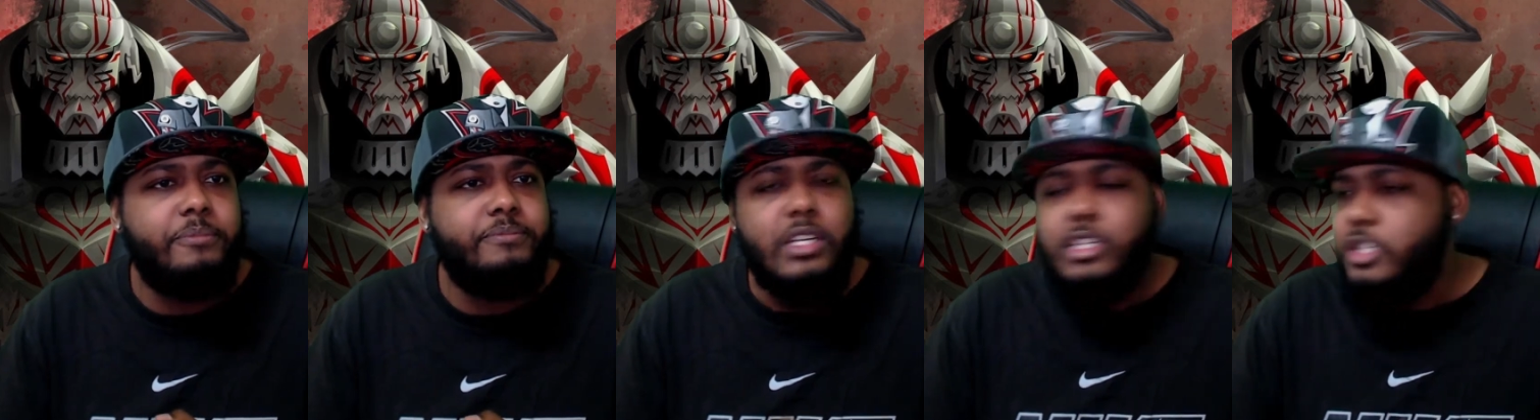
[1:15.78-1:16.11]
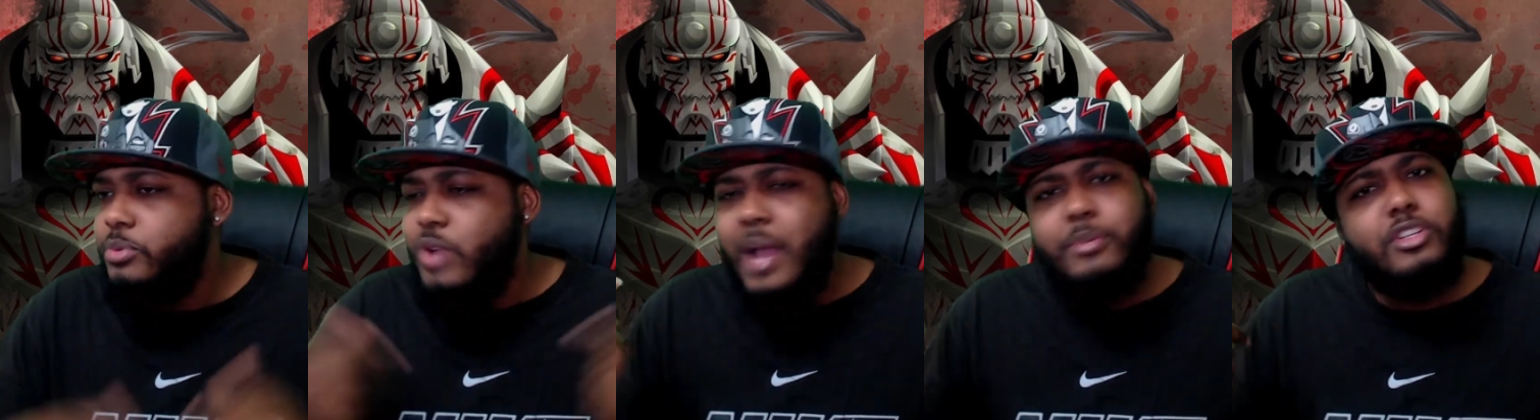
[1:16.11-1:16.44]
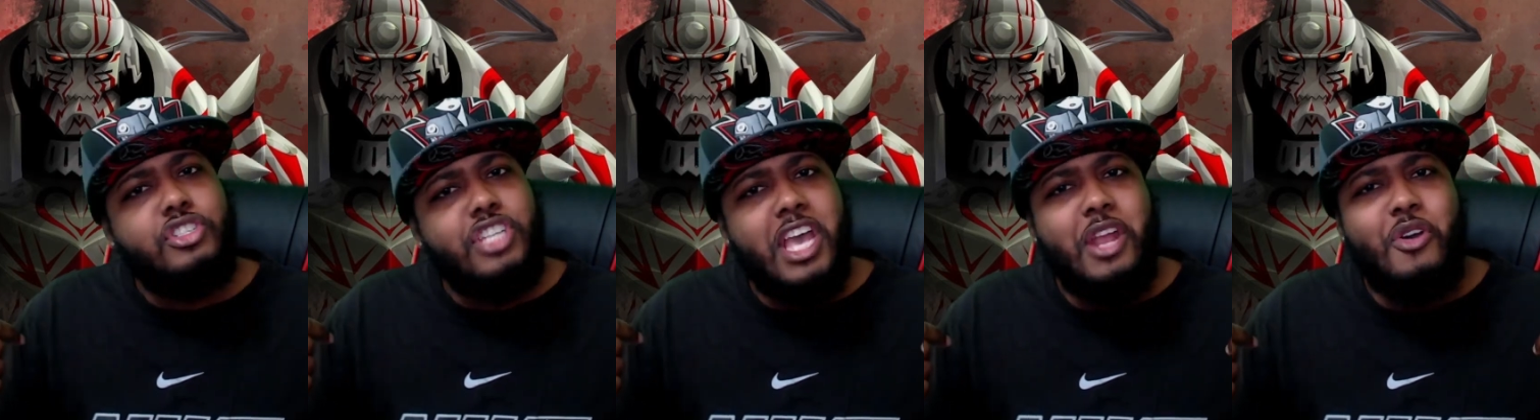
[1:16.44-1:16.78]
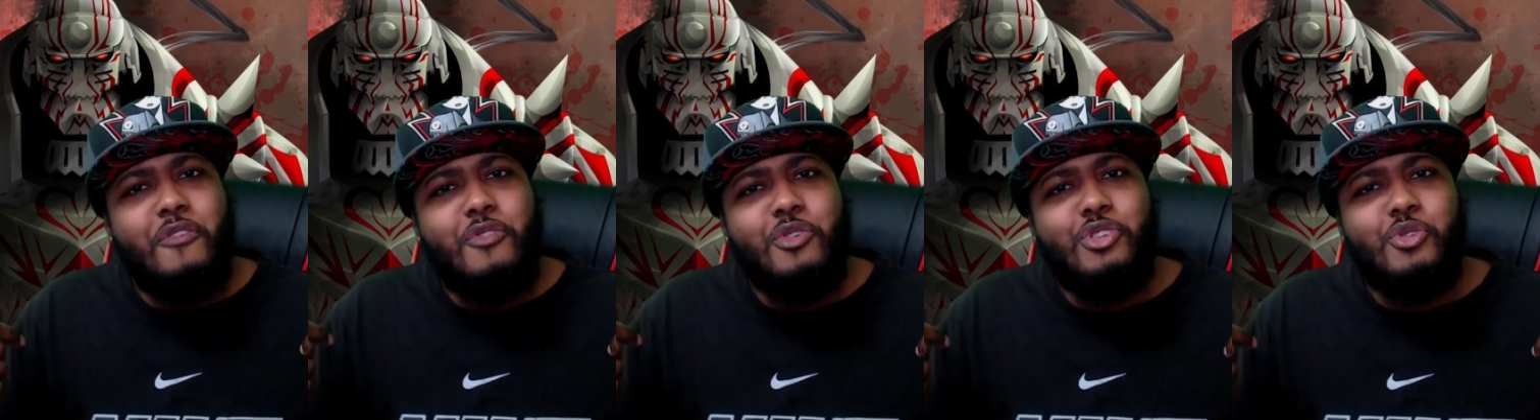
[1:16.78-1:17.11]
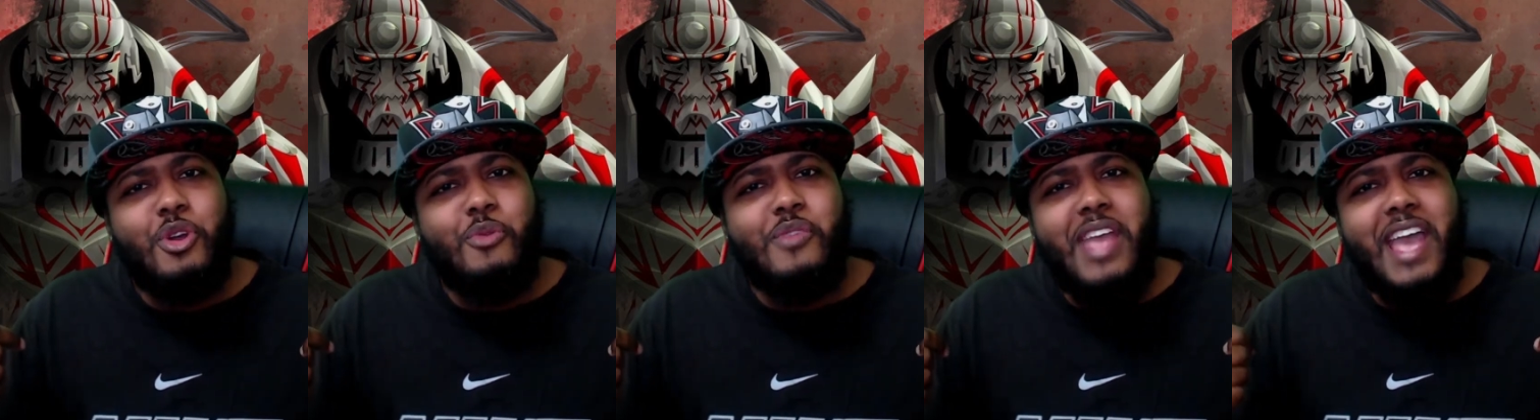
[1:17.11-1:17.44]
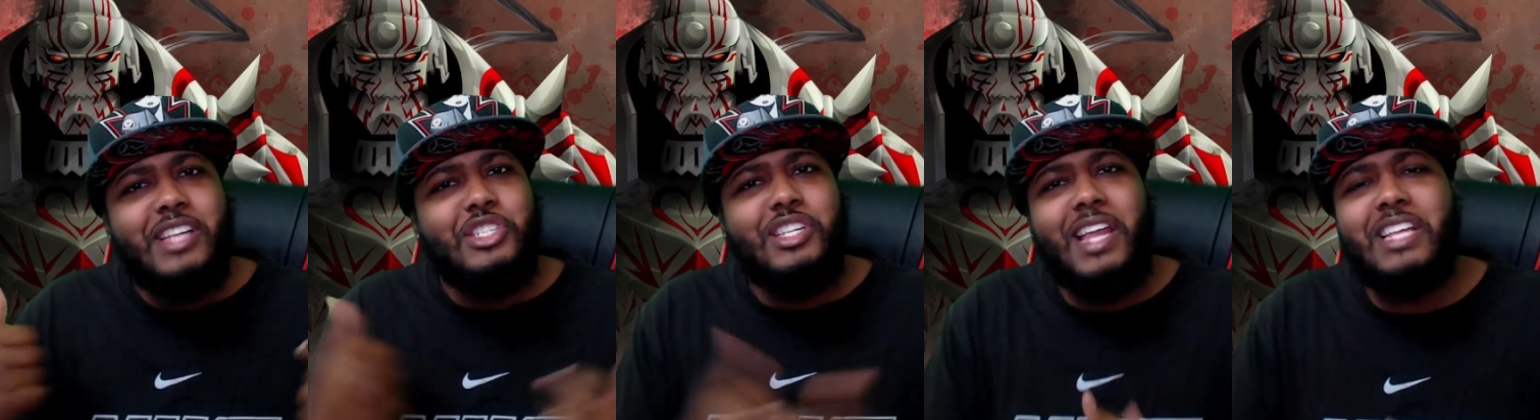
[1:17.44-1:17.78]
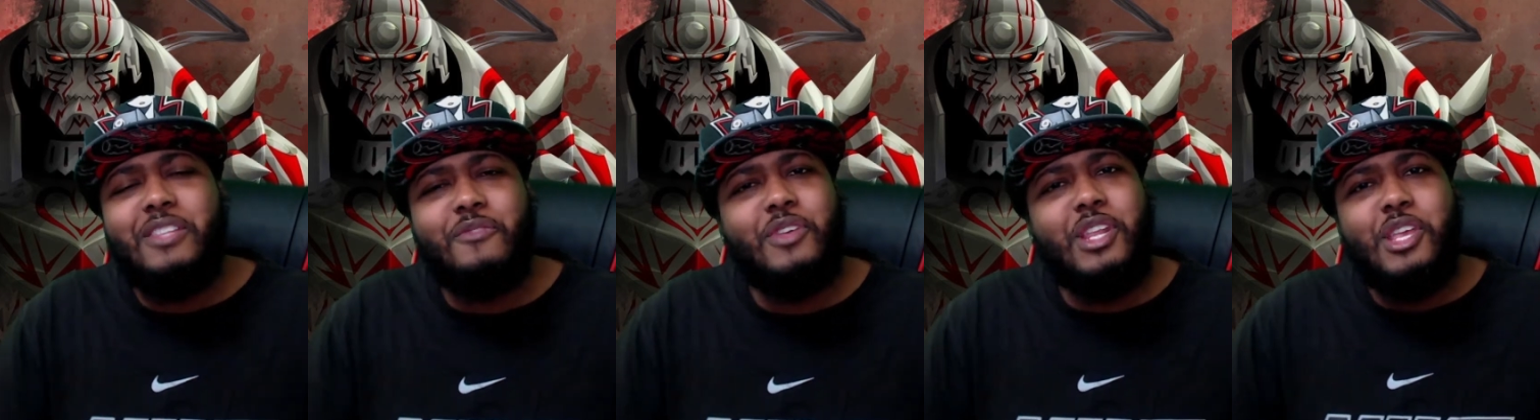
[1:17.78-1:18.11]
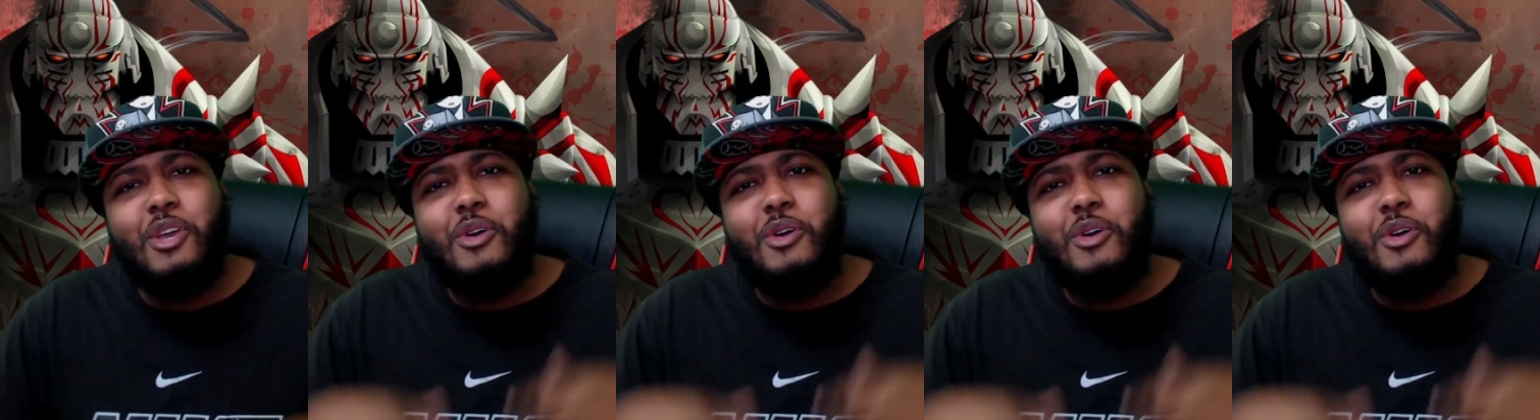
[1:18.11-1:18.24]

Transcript: Subscribe to the channel if you enjoyed the reaction. Like the video.